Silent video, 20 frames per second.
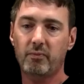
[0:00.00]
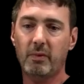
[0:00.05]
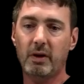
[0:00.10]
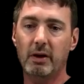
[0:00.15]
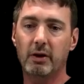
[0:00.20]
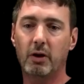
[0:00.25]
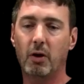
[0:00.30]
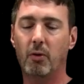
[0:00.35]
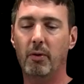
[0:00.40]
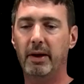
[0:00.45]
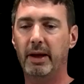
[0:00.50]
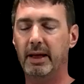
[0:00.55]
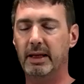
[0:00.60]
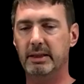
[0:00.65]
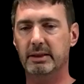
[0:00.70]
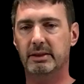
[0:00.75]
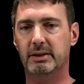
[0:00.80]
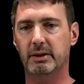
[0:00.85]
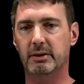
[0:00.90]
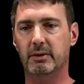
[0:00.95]
going
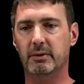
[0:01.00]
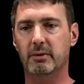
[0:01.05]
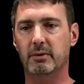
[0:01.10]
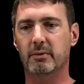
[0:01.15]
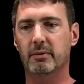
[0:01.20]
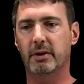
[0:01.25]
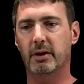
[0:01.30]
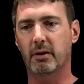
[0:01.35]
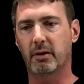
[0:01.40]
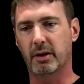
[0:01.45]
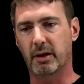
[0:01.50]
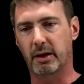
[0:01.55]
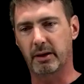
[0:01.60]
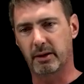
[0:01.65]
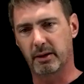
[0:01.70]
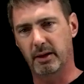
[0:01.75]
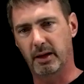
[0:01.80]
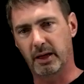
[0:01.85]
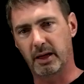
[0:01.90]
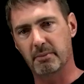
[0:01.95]
into,
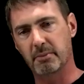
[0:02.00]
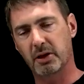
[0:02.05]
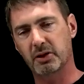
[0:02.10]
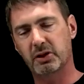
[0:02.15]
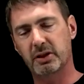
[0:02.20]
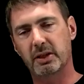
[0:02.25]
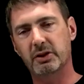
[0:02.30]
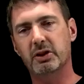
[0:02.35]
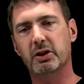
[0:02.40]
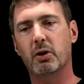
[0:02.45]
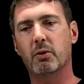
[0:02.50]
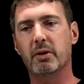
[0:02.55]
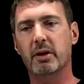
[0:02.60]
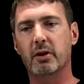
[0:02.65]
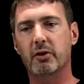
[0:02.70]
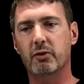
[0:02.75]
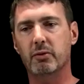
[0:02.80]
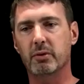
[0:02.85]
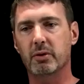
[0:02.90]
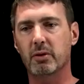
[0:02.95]
a combustion engine going
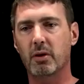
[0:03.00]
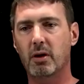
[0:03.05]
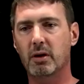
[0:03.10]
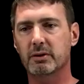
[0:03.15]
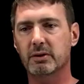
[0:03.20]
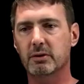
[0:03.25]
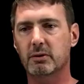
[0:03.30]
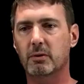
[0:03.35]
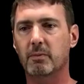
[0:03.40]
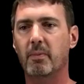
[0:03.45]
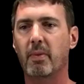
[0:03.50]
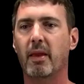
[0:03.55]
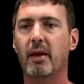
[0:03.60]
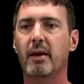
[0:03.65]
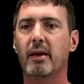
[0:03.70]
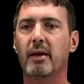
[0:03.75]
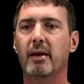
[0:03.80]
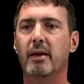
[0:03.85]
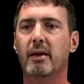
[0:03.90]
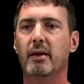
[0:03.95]
into a nozzle.
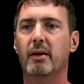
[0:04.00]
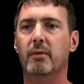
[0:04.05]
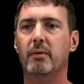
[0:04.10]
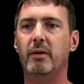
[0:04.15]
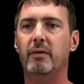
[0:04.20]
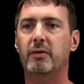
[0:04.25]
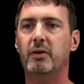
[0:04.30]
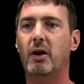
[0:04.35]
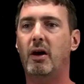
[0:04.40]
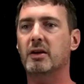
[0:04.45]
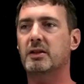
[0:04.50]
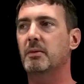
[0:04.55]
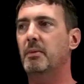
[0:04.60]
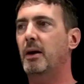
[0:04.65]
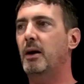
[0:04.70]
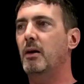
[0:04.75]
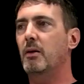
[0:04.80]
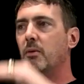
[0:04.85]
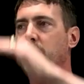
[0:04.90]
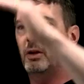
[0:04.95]
We've talked
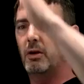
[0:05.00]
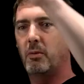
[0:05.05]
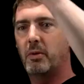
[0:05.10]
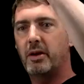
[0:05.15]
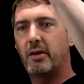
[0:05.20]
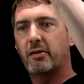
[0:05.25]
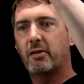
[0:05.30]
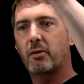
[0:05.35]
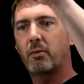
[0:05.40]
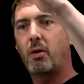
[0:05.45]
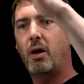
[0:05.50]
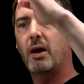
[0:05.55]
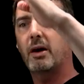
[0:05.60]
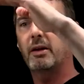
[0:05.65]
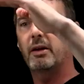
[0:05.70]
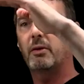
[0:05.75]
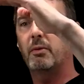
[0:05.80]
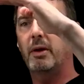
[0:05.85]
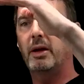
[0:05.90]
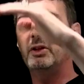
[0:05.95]
about, what is the rocket
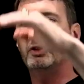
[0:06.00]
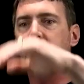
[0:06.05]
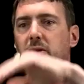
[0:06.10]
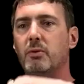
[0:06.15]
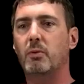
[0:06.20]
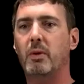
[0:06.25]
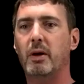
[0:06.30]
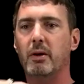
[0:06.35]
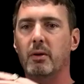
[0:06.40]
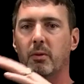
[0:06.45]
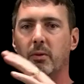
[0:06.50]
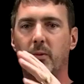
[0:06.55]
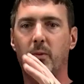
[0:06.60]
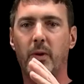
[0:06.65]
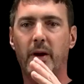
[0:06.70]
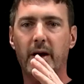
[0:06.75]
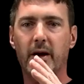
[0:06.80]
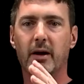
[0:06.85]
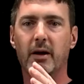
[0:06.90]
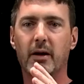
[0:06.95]
equation,
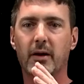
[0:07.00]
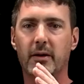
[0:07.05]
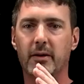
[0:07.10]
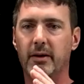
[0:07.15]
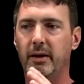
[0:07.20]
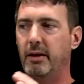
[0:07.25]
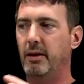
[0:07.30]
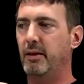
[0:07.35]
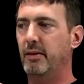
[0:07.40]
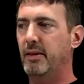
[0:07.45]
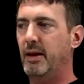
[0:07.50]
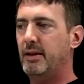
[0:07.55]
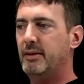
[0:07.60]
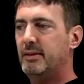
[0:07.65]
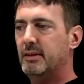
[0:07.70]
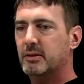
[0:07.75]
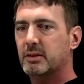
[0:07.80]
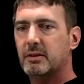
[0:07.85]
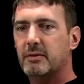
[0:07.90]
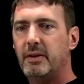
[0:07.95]
where that
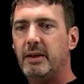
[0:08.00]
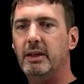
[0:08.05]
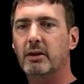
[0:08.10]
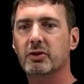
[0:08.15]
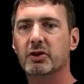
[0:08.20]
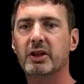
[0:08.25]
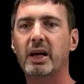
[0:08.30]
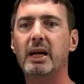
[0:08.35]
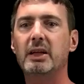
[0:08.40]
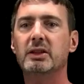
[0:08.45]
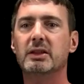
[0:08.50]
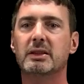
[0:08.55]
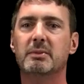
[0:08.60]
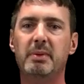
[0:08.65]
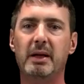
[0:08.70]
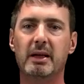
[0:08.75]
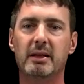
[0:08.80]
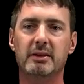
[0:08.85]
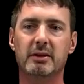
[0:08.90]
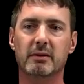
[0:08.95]
delta V, your change in
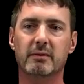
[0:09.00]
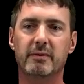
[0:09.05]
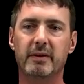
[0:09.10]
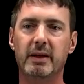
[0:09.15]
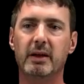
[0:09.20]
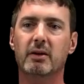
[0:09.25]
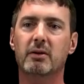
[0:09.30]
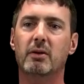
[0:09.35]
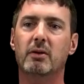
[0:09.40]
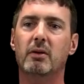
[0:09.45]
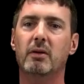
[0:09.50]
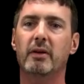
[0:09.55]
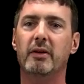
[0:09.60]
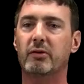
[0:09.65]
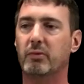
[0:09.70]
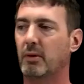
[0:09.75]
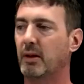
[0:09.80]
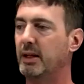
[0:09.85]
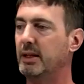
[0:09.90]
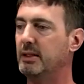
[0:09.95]
speed as your vehicle, is
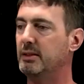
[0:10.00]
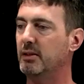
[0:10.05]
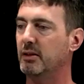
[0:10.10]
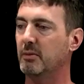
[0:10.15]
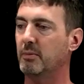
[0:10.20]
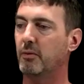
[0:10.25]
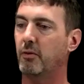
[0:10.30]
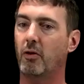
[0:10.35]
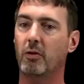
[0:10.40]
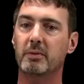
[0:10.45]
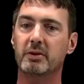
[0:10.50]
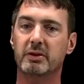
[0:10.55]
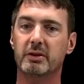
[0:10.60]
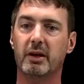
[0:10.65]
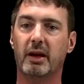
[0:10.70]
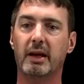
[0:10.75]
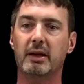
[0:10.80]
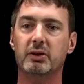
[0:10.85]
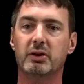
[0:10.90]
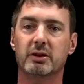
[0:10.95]
related to the performance of your
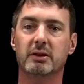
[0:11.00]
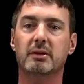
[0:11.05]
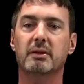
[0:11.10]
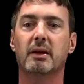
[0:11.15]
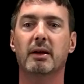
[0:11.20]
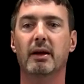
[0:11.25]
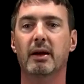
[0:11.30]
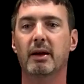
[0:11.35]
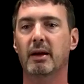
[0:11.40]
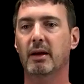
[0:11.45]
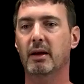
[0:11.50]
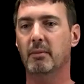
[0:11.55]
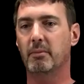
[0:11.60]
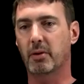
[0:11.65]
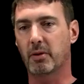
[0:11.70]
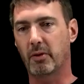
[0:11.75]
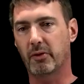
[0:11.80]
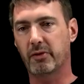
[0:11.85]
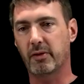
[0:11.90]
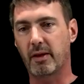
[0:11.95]
engine, but
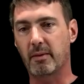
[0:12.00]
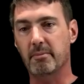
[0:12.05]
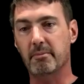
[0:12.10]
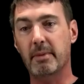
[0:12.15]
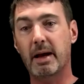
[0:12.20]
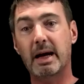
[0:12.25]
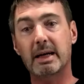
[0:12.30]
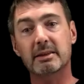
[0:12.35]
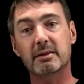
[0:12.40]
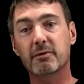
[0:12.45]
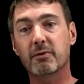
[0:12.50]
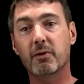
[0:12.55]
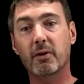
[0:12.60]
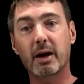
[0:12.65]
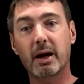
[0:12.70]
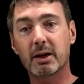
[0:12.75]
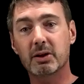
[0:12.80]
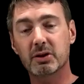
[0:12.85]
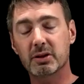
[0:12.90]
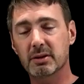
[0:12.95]
also that mass
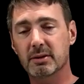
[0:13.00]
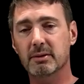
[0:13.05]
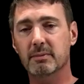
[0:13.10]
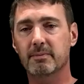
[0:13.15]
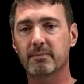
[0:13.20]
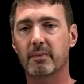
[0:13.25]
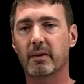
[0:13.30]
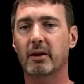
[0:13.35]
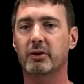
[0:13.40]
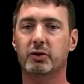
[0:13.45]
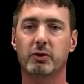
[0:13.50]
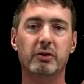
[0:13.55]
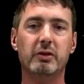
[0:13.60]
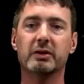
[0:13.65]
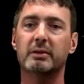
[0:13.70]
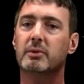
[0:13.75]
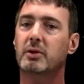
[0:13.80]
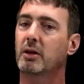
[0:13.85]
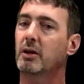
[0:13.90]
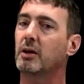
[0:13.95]
fraction. Showed you
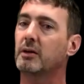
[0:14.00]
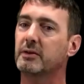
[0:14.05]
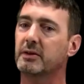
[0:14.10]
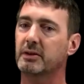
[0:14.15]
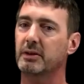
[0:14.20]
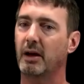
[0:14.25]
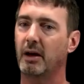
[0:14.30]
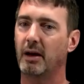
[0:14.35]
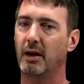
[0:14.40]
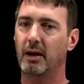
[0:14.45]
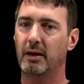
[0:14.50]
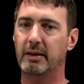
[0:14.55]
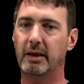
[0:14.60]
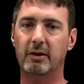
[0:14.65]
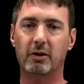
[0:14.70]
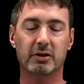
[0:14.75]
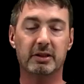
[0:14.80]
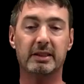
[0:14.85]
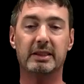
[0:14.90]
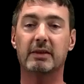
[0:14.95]
some curves that
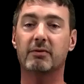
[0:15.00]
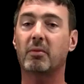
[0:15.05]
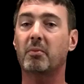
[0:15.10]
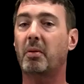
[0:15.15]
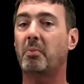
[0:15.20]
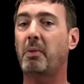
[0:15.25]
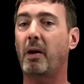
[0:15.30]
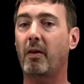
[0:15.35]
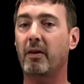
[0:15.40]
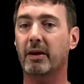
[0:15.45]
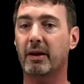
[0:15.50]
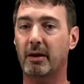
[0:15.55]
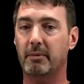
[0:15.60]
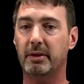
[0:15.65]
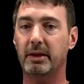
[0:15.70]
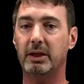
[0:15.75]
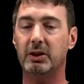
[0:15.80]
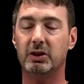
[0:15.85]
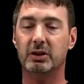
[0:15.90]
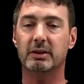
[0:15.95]
looked at different propellant
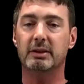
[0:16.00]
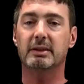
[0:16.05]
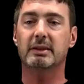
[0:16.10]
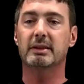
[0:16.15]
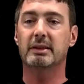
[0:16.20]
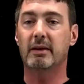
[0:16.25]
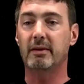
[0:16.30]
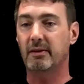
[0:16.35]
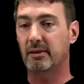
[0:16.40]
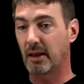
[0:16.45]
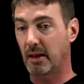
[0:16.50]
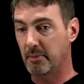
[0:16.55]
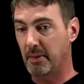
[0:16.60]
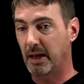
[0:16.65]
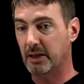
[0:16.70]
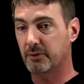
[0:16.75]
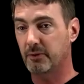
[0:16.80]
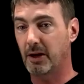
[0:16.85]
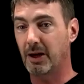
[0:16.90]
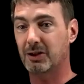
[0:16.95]
combinations because that
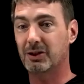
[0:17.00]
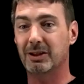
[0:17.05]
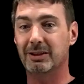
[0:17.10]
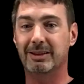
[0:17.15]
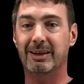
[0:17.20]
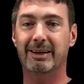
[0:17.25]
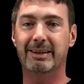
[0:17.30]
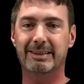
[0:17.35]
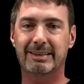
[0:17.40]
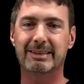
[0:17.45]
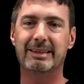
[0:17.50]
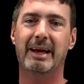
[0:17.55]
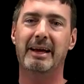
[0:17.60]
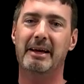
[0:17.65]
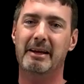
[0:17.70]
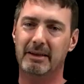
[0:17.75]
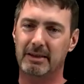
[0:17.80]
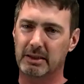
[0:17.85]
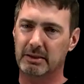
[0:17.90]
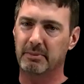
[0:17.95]
mass fraction
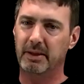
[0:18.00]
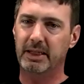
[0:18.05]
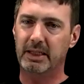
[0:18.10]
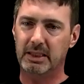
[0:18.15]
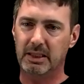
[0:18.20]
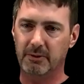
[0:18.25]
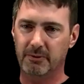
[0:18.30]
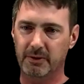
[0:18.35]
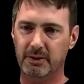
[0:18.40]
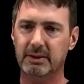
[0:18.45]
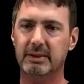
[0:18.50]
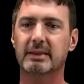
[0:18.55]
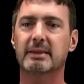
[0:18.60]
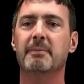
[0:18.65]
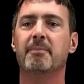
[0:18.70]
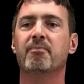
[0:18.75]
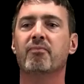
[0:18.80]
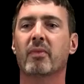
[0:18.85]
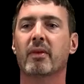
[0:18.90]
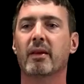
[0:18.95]
does make a difference.
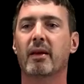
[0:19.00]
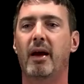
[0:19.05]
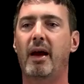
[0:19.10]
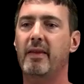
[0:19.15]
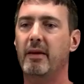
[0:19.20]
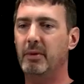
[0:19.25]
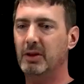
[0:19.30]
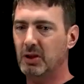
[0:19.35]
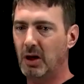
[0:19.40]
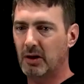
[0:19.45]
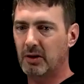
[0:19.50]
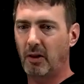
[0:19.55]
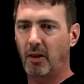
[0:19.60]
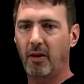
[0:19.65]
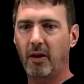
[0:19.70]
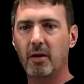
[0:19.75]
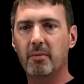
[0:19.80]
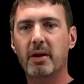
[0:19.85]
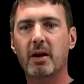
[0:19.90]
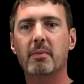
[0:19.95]
And then we talked a
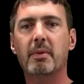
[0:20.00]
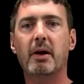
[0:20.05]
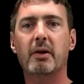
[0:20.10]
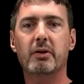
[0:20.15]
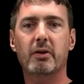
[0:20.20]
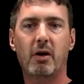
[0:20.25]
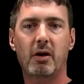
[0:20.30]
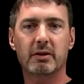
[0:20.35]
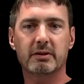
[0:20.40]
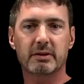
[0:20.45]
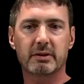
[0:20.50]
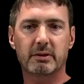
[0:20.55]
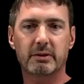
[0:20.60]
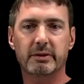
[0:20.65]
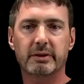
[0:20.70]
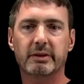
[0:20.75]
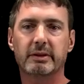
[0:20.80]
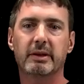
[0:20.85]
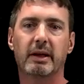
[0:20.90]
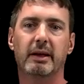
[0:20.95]
little bit about
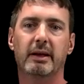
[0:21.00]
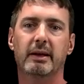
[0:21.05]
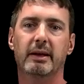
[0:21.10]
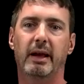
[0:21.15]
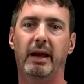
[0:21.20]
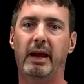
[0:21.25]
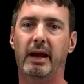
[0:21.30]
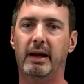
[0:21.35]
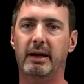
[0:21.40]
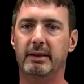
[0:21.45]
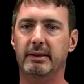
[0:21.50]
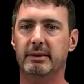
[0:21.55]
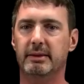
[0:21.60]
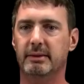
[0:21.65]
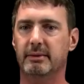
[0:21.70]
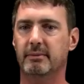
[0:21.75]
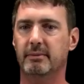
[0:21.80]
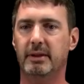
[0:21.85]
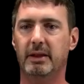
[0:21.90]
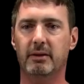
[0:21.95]
nozzles and
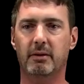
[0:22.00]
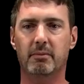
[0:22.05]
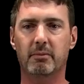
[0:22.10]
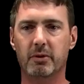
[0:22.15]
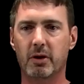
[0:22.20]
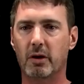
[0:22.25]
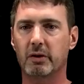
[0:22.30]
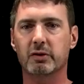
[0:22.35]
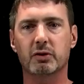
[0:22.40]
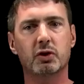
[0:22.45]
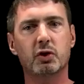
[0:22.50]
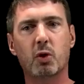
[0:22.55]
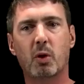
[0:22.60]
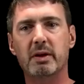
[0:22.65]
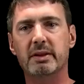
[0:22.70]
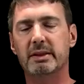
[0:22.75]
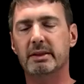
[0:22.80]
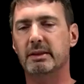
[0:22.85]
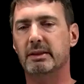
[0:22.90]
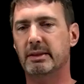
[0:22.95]
nozzle
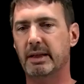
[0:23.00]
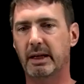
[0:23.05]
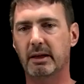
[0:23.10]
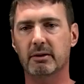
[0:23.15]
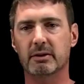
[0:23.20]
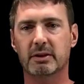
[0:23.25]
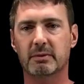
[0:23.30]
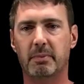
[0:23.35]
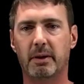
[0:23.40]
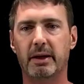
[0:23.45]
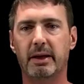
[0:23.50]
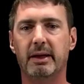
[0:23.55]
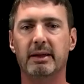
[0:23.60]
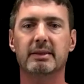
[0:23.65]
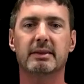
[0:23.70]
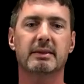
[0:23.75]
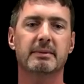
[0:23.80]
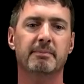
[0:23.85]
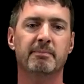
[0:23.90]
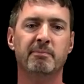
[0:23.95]
choices, aerospikes,